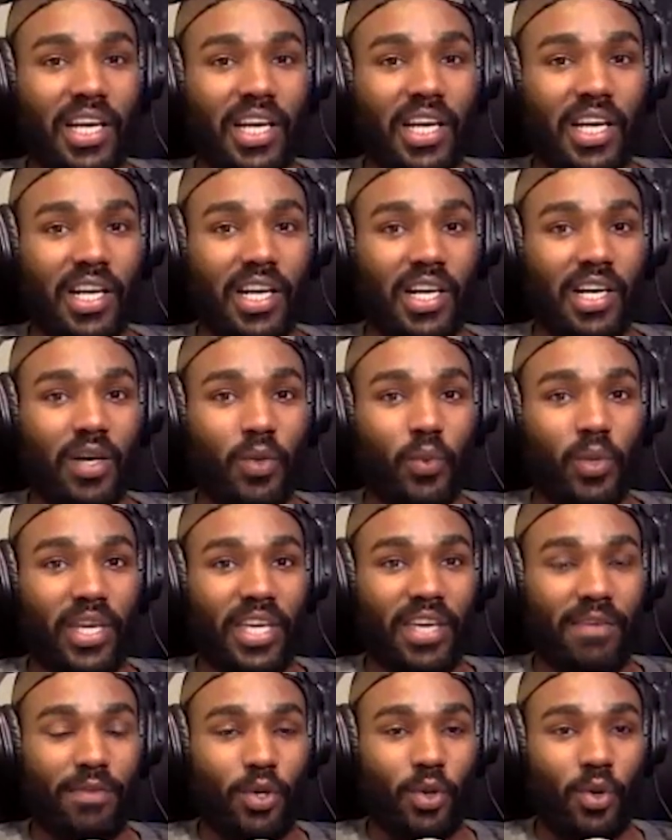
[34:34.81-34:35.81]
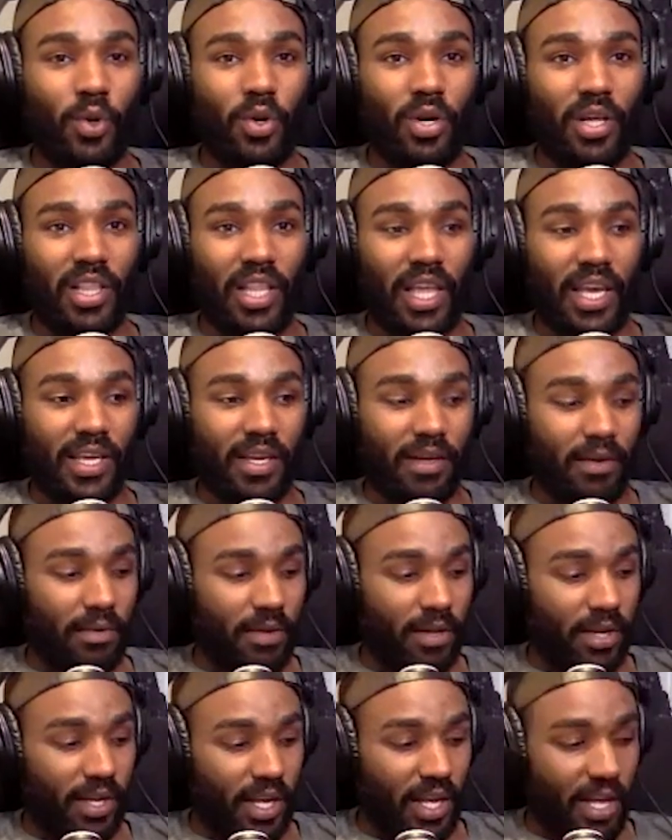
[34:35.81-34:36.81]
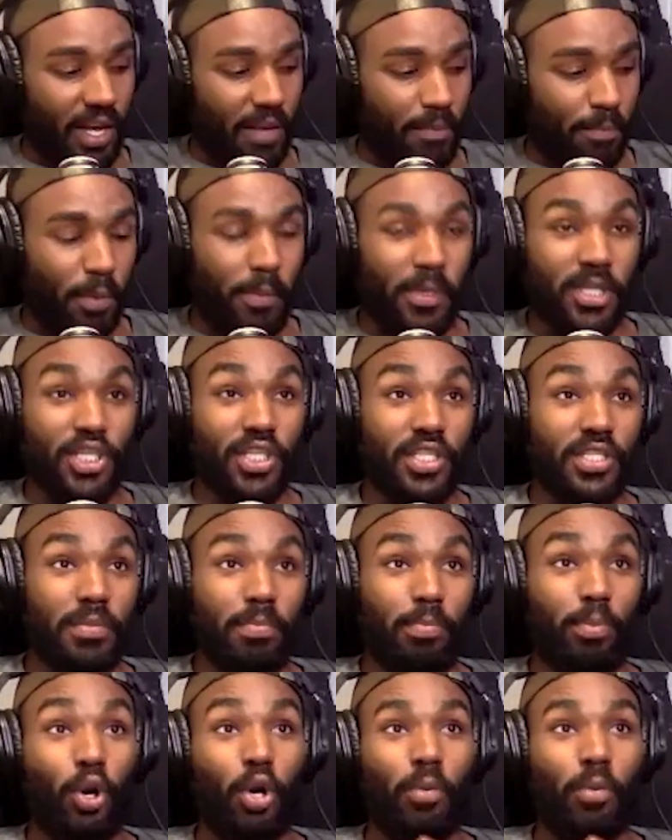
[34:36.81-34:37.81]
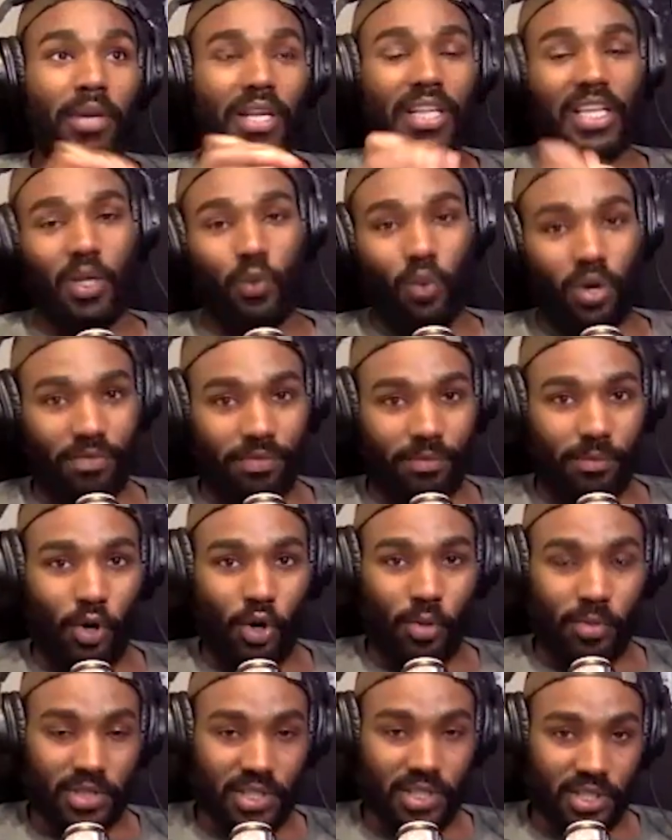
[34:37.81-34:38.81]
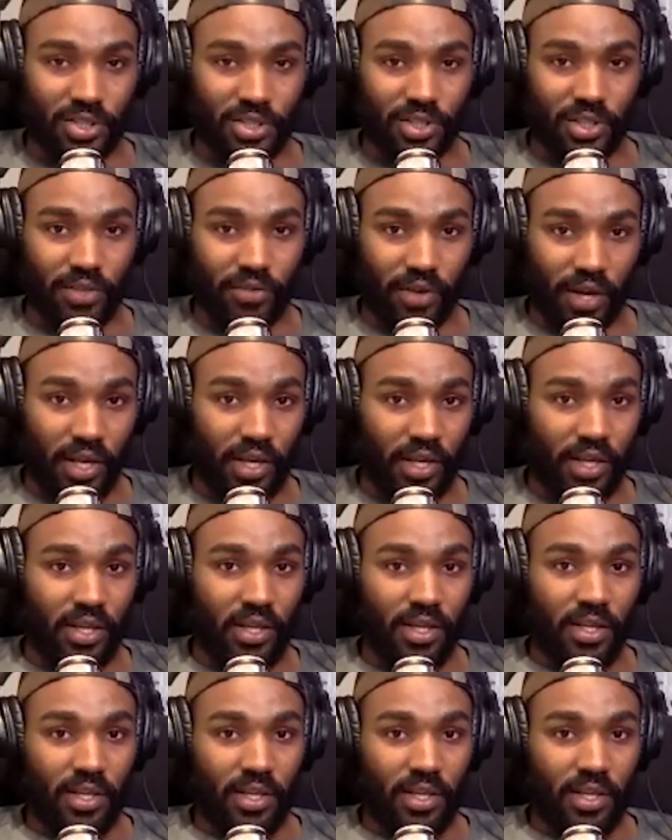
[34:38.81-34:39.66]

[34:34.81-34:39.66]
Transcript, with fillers: Uh, we give you like permission to permanently work from home, essentially, right? Yeah,